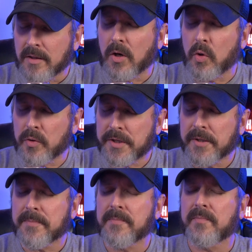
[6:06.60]
Oak,
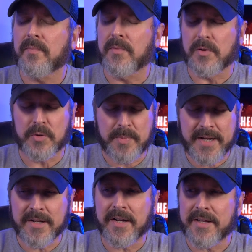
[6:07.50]
there's
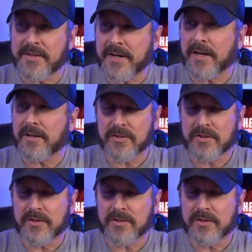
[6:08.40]
peanut in there,